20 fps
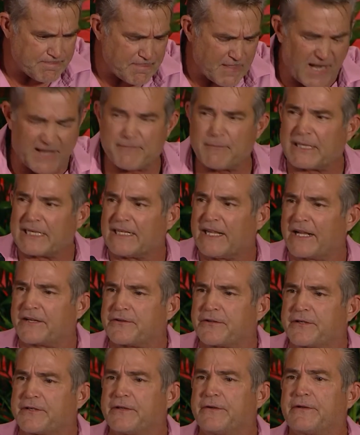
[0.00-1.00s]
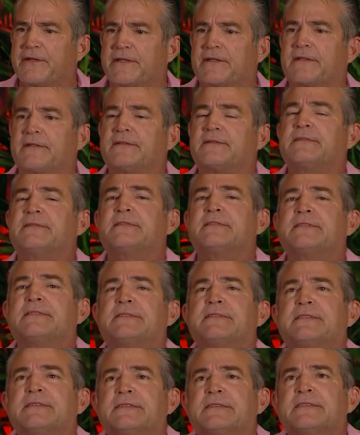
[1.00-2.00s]
I've been electrocuted.
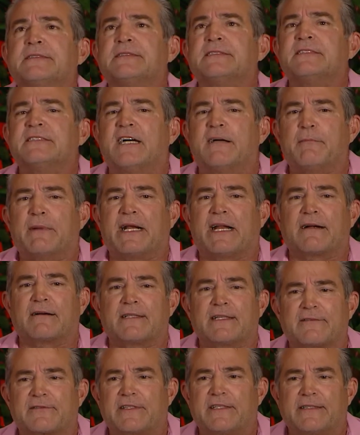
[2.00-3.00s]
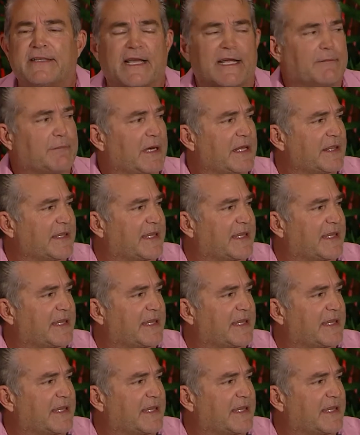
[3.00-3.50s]
I've been airlifted dead by the